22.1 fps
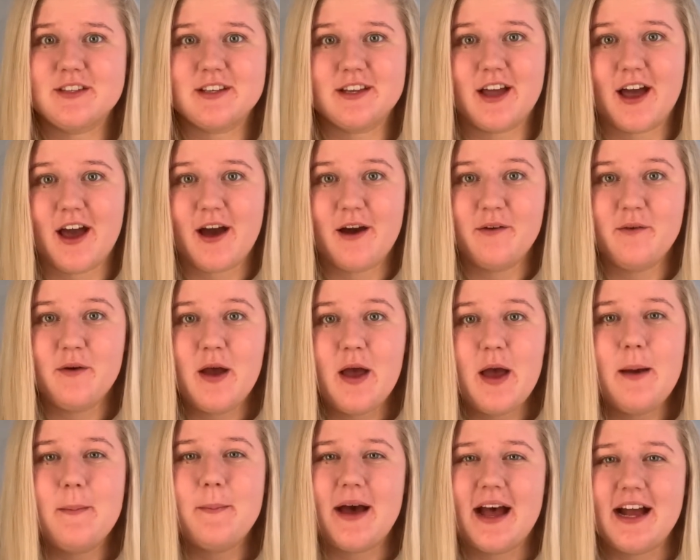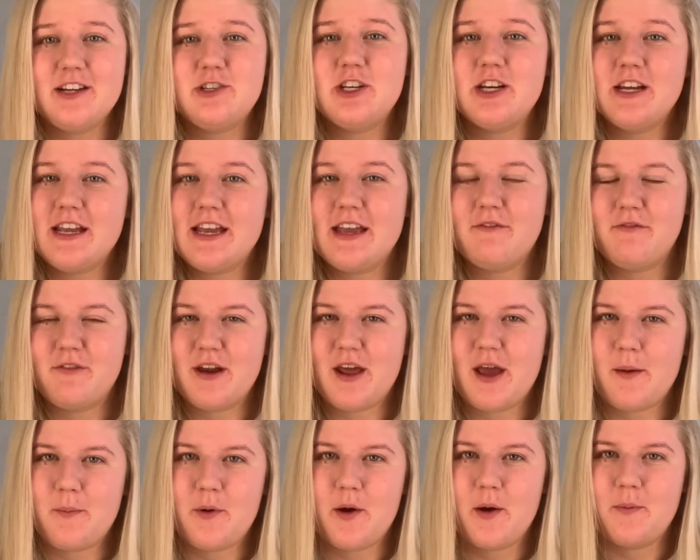ago, but actually giving it
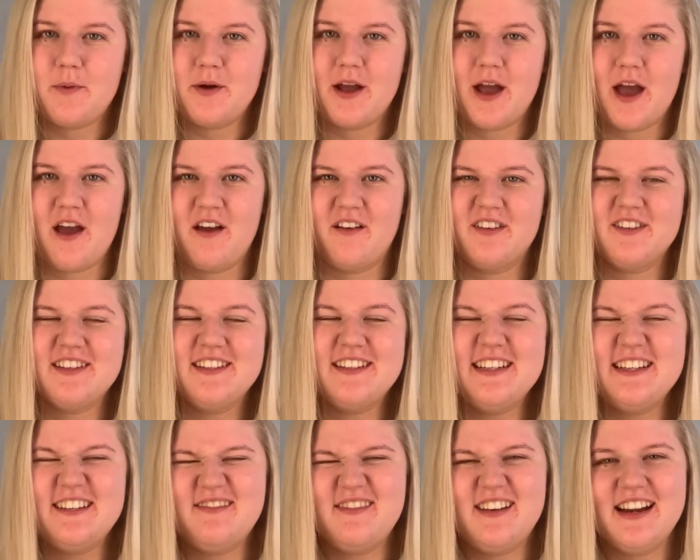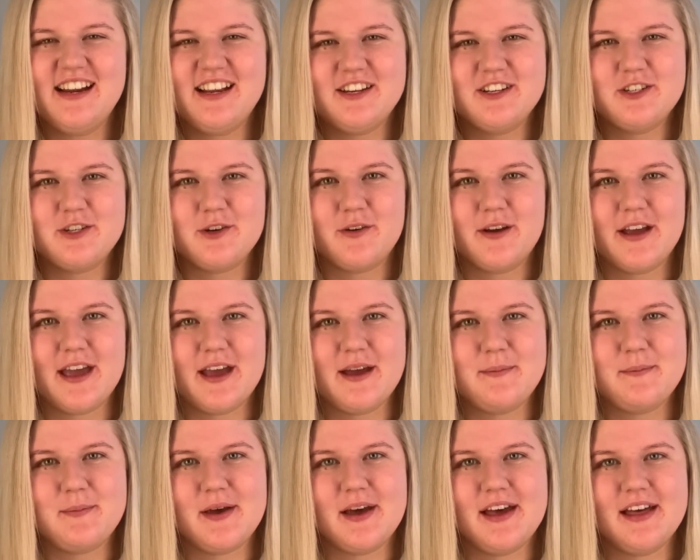a proper go because I did really enjoy
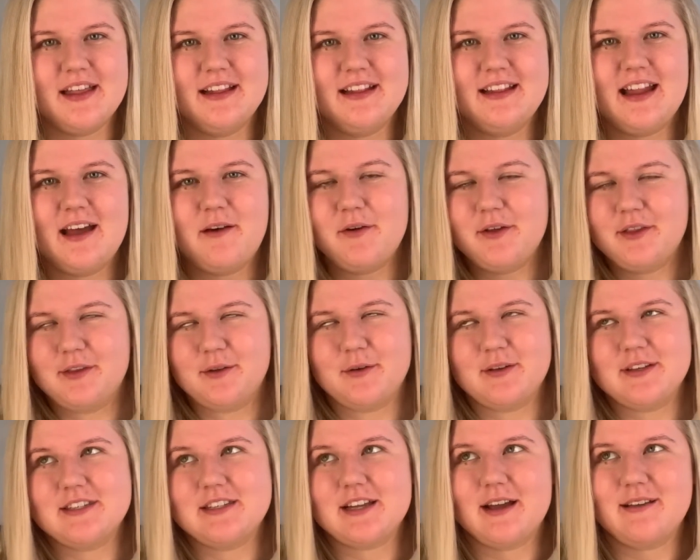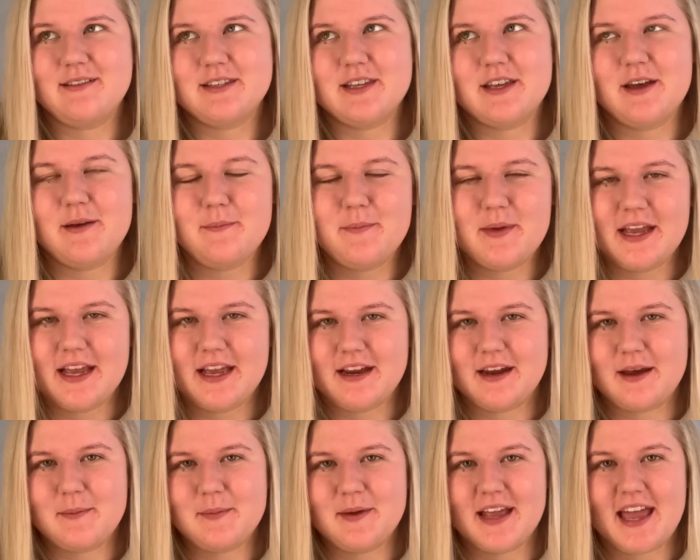it, but now I thought it's time to pick it
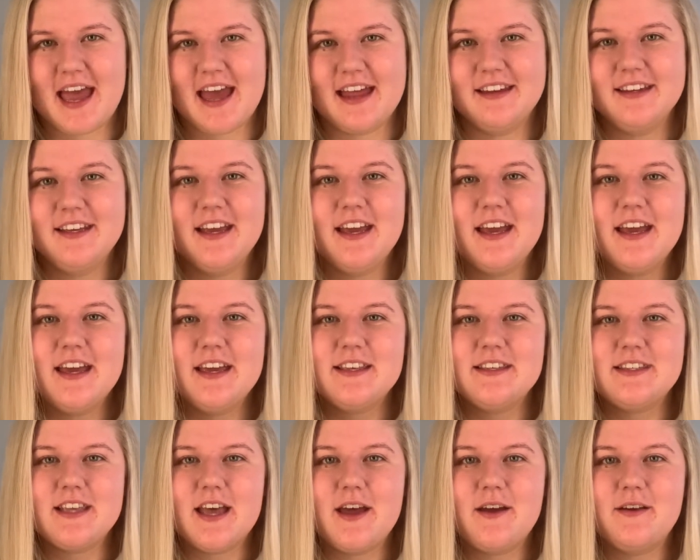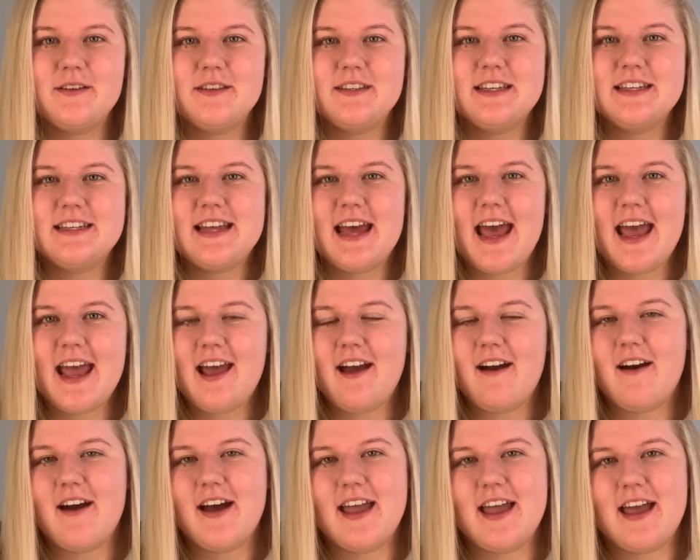up again. So today
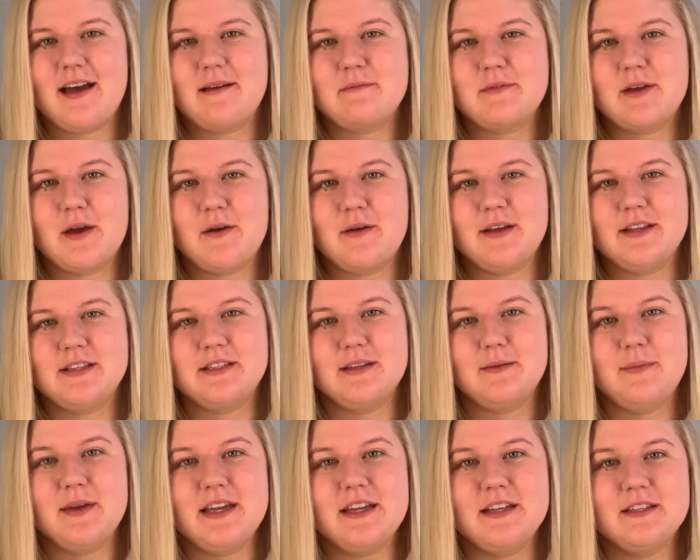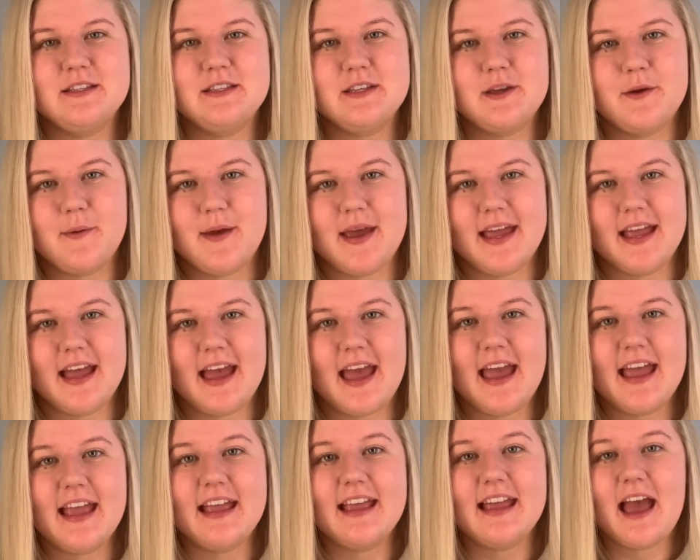I am going to be doing
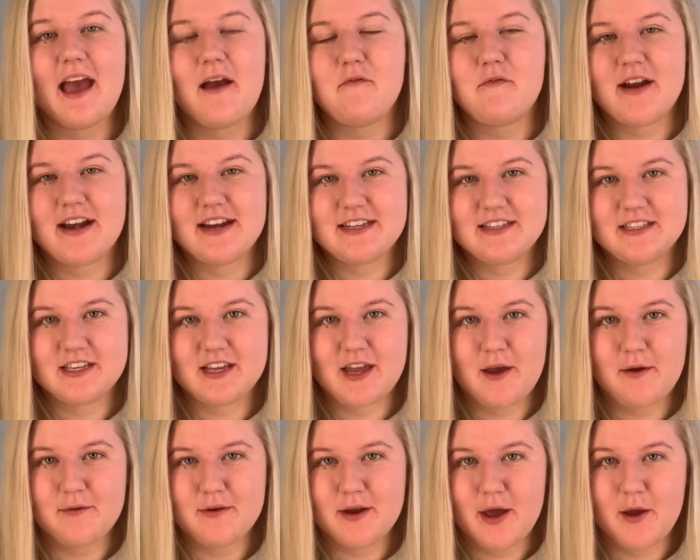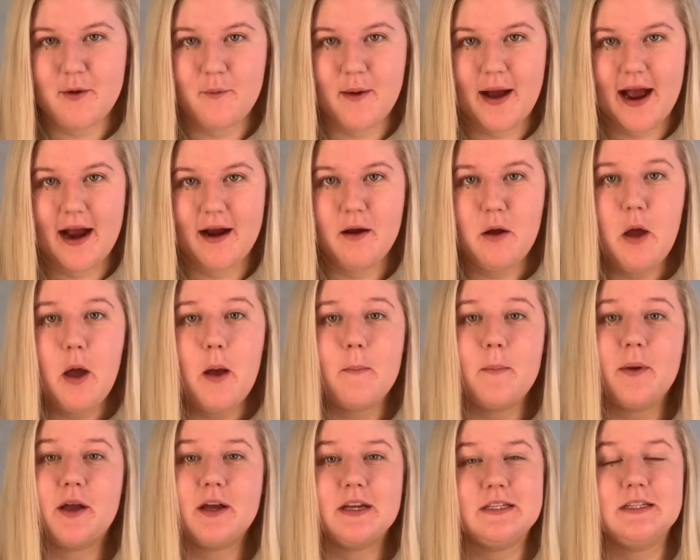a get ready to go nowhere
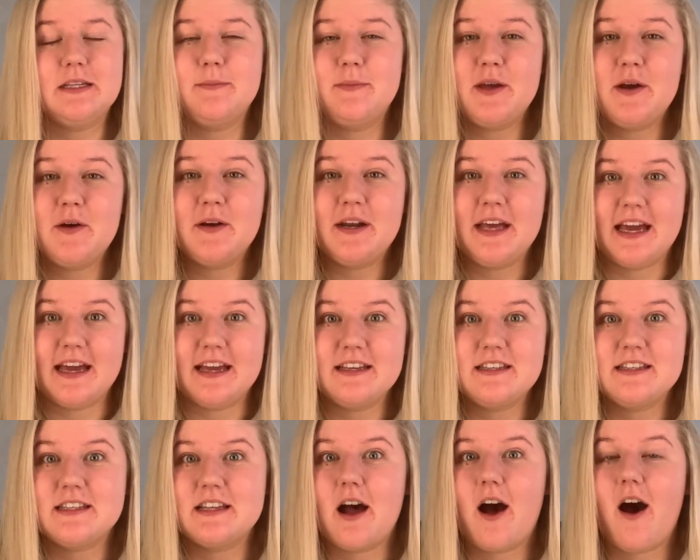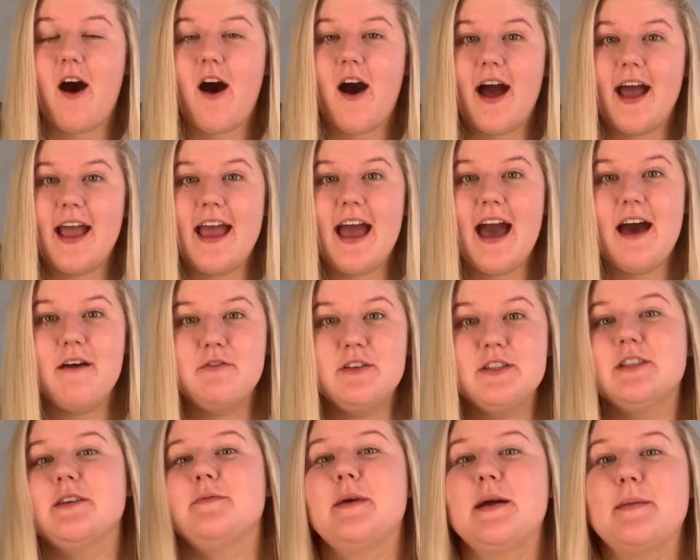because, to be honest, I haven't
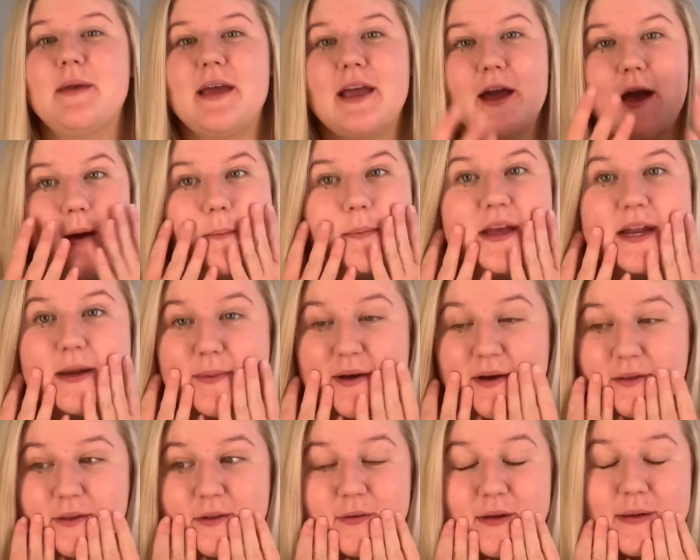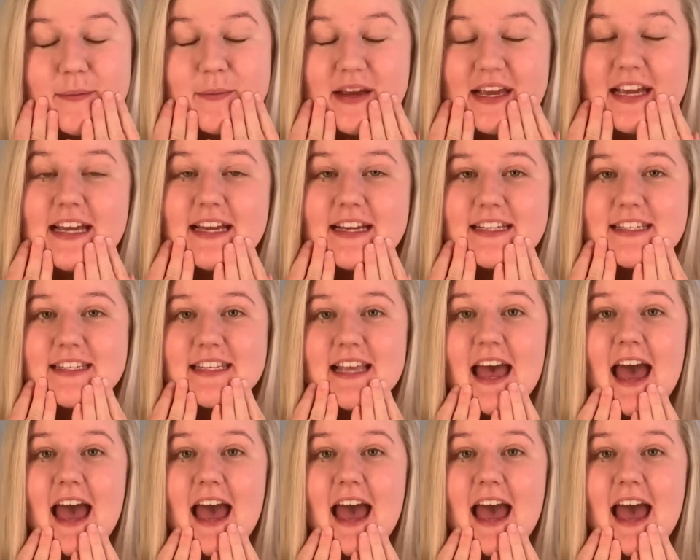done my makeup in about 3 weeks